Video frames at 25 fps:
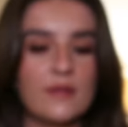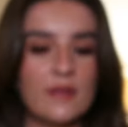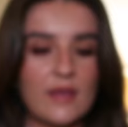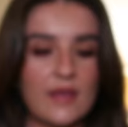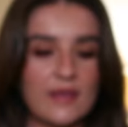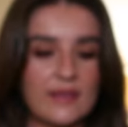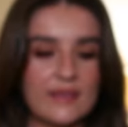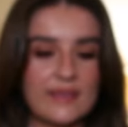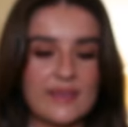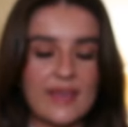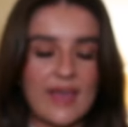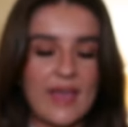
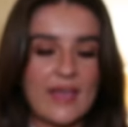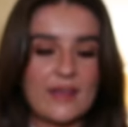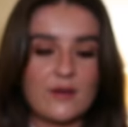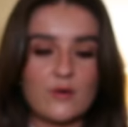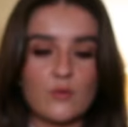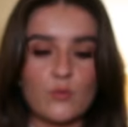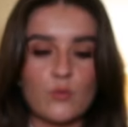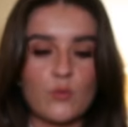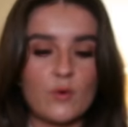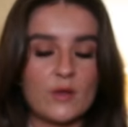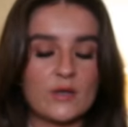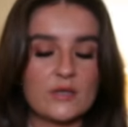
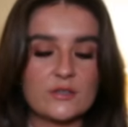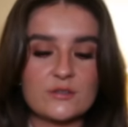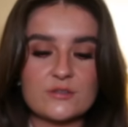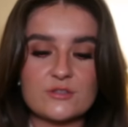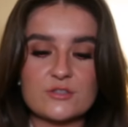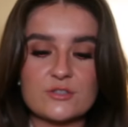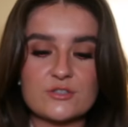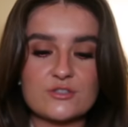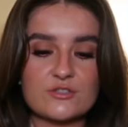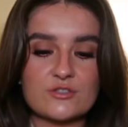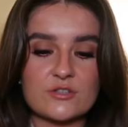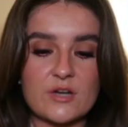Again, willing
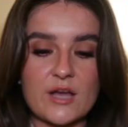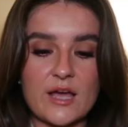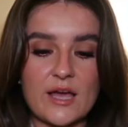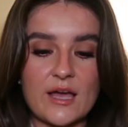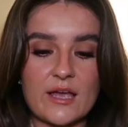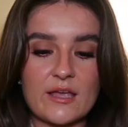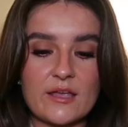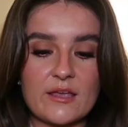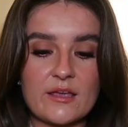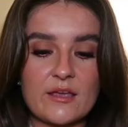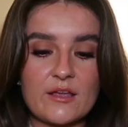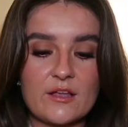to
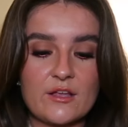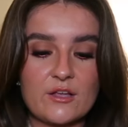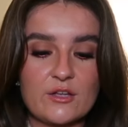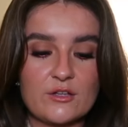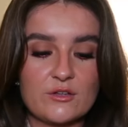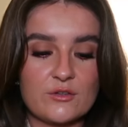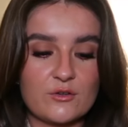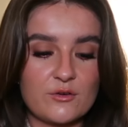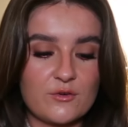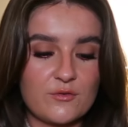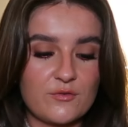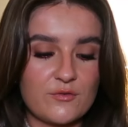try,
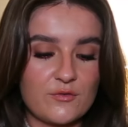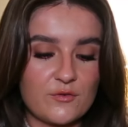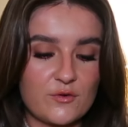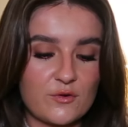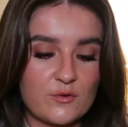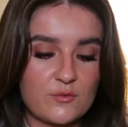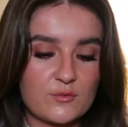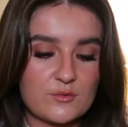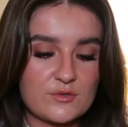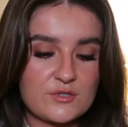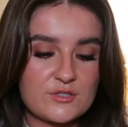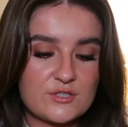look
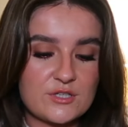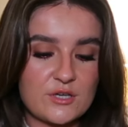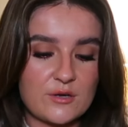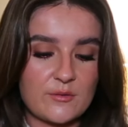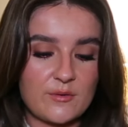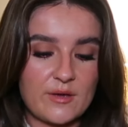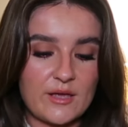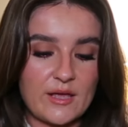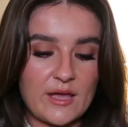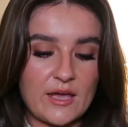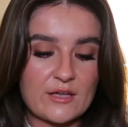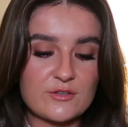forward to
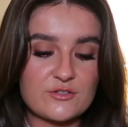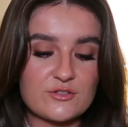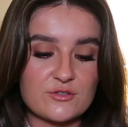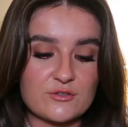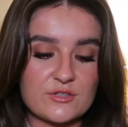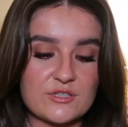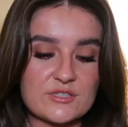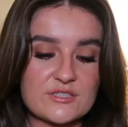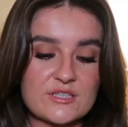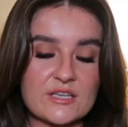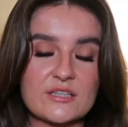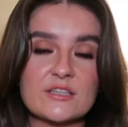it. I do
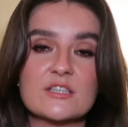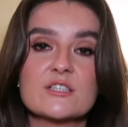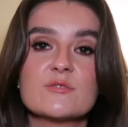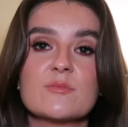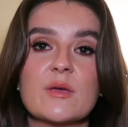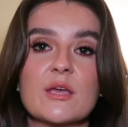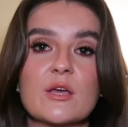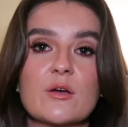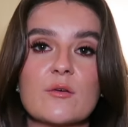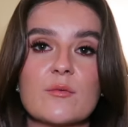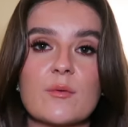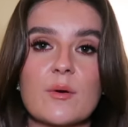need to take this
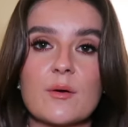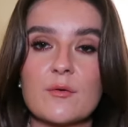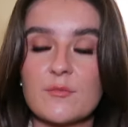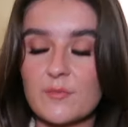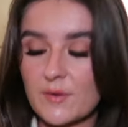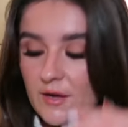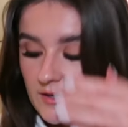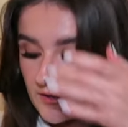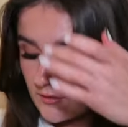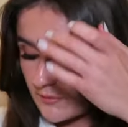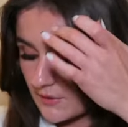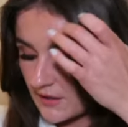makeup off,
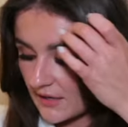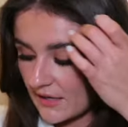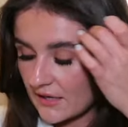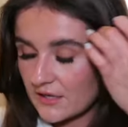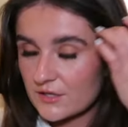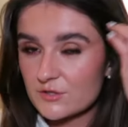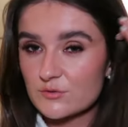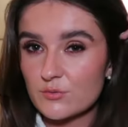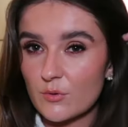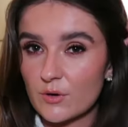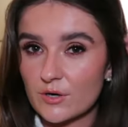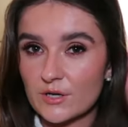by the way, like
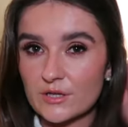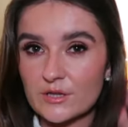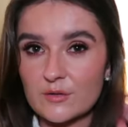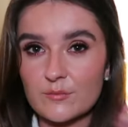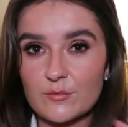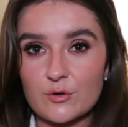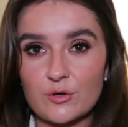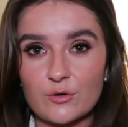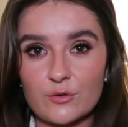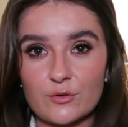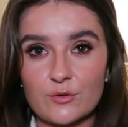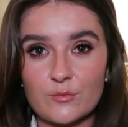it's 1
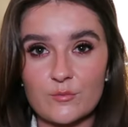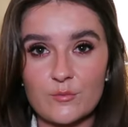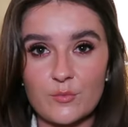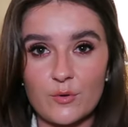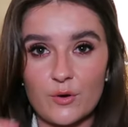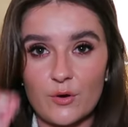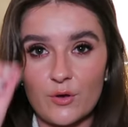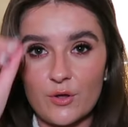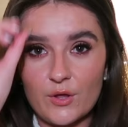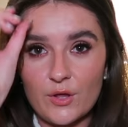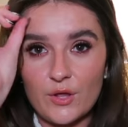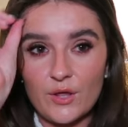a.m,
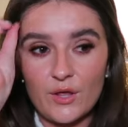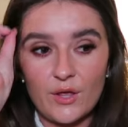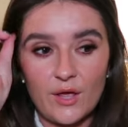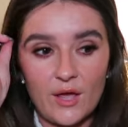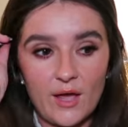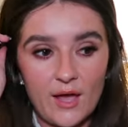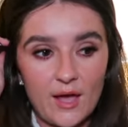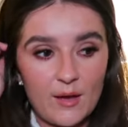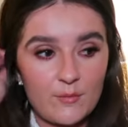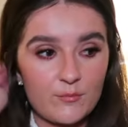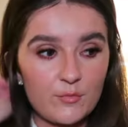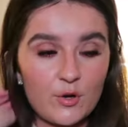but
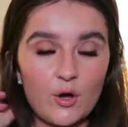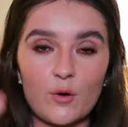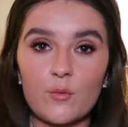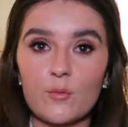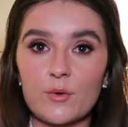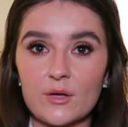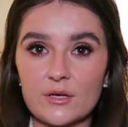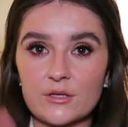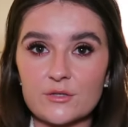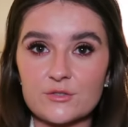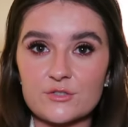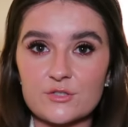I'm not
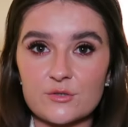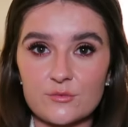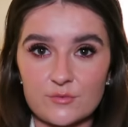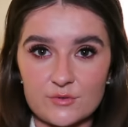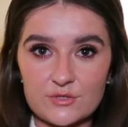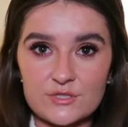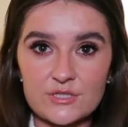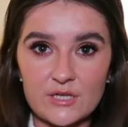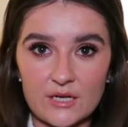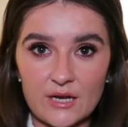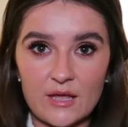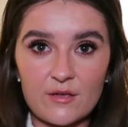willing to
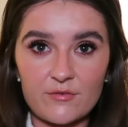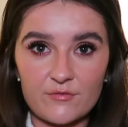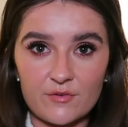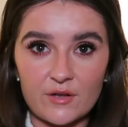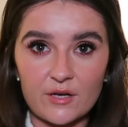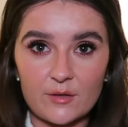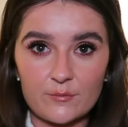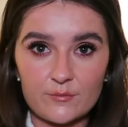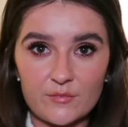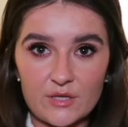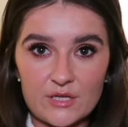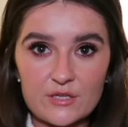until I
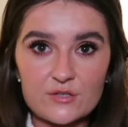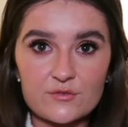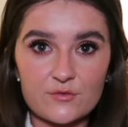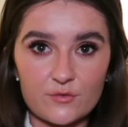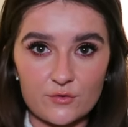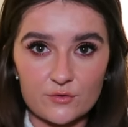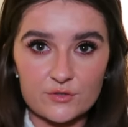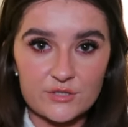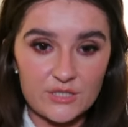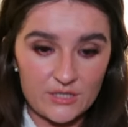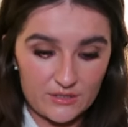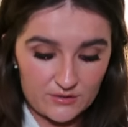film this
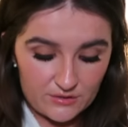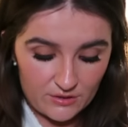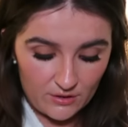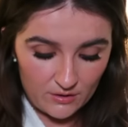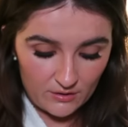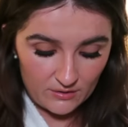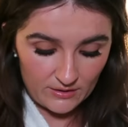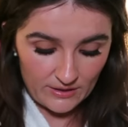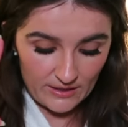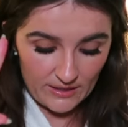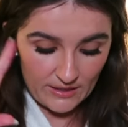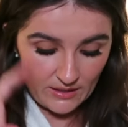for
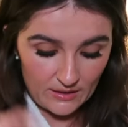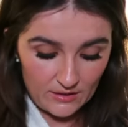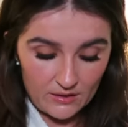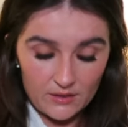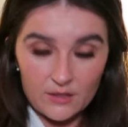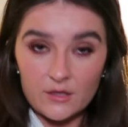TikTok. Like,